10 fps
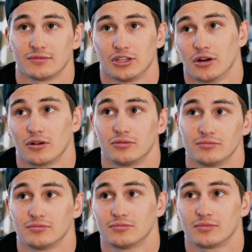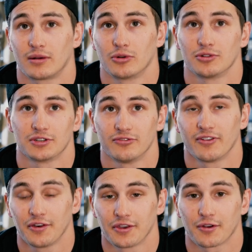you know, I'm going till
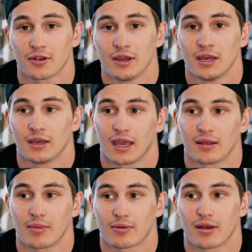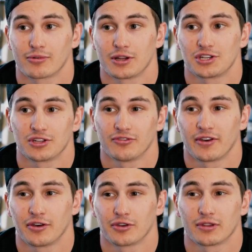failure and my rep range till
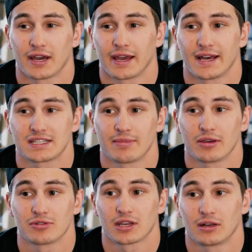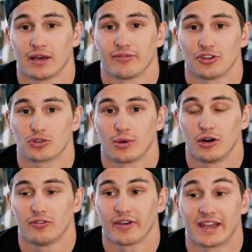failure that I estimated was like 11 to
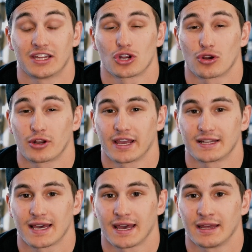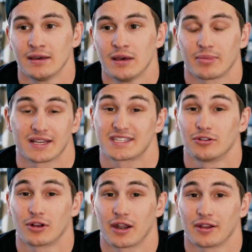12 and it's hurting at 10, but I
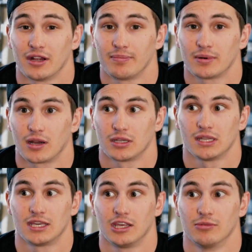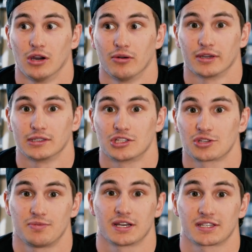still got it up, I need to keep going.
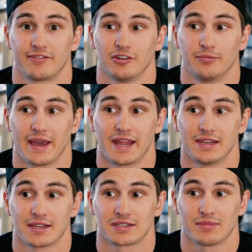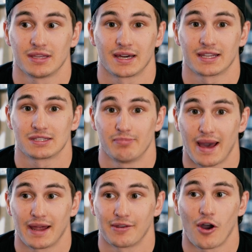Just because I feel pain doesn't mean that it's
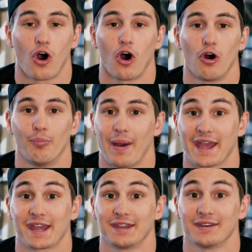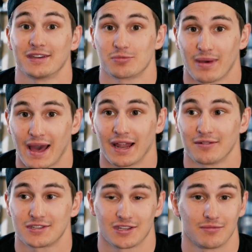bad. Not all pain is
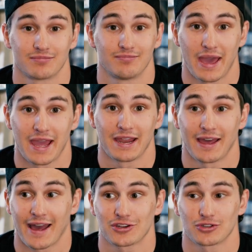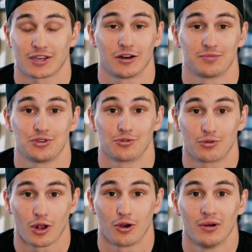bad. Some pain actually helps you
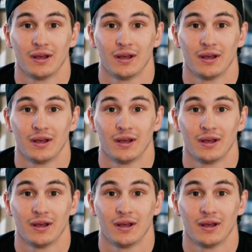grow